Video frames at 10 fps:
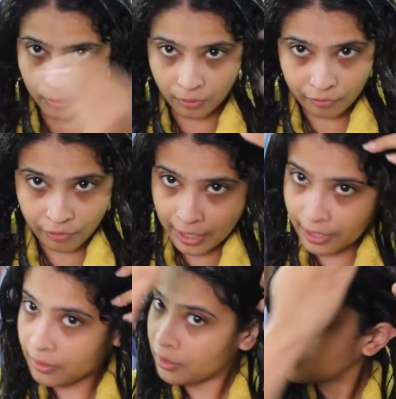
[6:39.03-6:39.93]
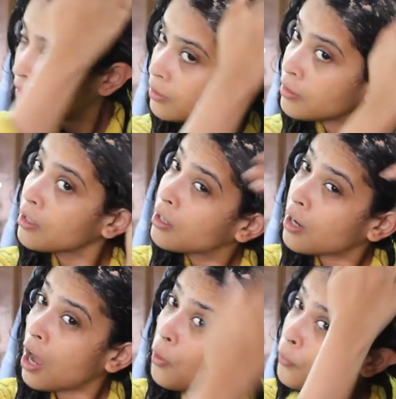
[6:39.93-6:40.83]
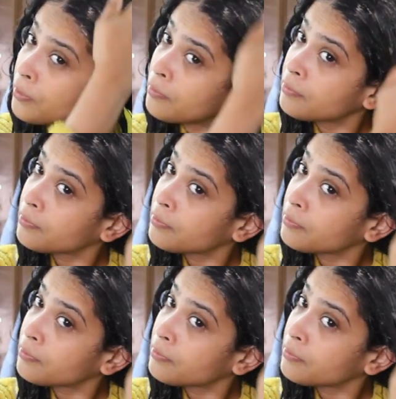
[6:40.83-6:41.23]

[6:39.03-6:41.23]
Don't forget the crown.